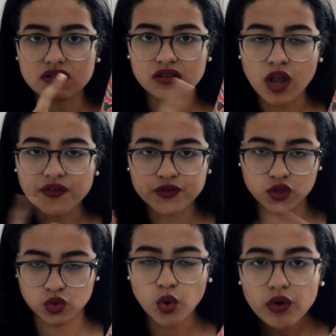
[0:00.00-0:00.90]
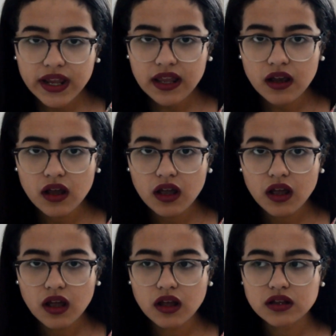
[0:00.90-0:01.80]
love story
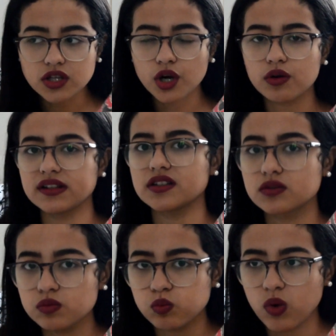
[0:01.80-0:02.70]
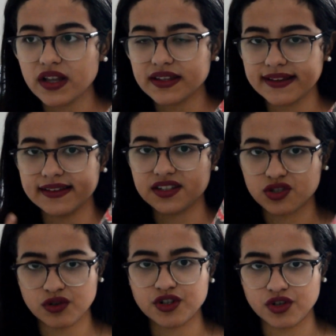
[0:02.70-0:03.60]
the greatest one in
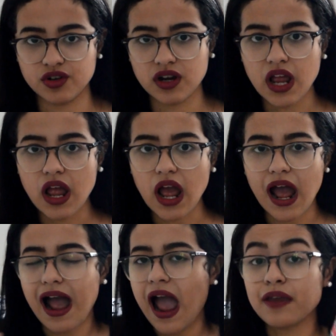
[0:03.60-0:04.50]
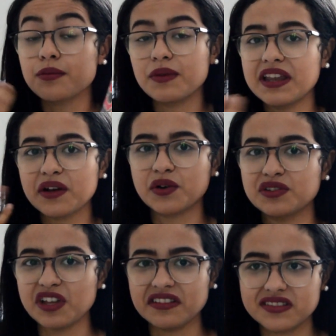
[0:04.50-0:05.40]
literature? I really
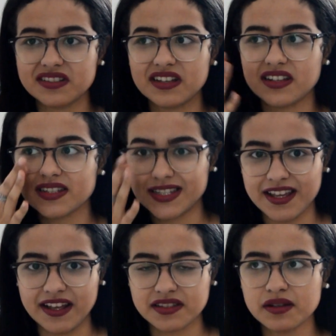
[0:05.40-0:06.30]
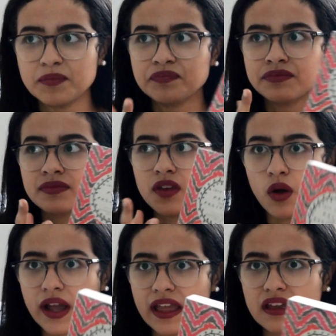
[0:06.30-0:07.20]
could not see it.
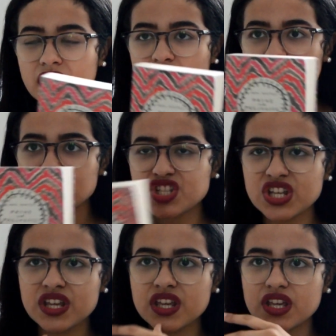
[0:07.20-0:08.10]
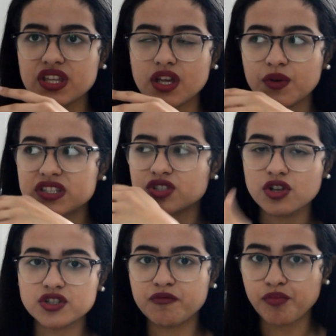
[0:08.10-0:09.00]
Okay, there was
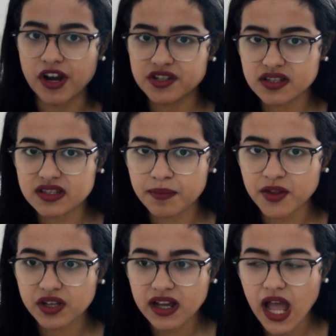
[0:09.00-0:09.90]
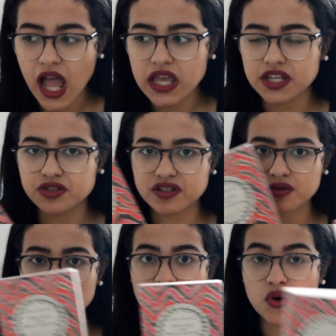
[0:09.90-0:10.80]
tons of prejudice about the guy. He turned
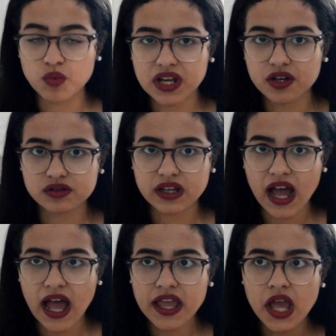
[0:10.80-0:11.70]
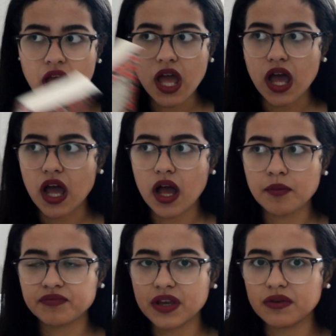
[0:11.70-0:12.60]
out to be a really good guy.
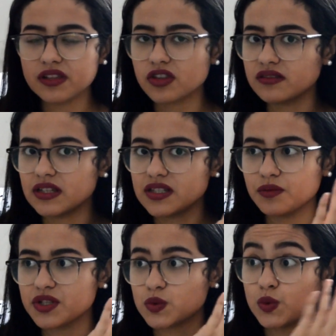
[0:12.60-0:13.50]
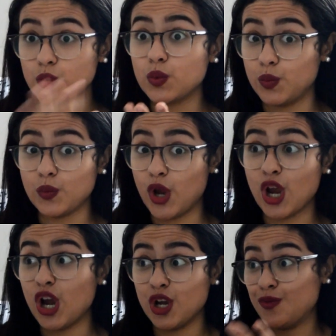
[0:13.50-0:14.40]
They really thought that he was
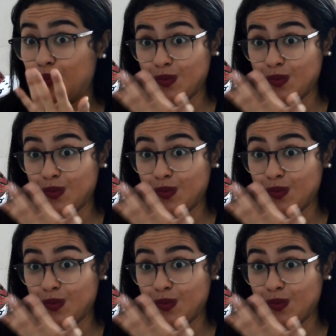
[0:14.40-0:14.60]
a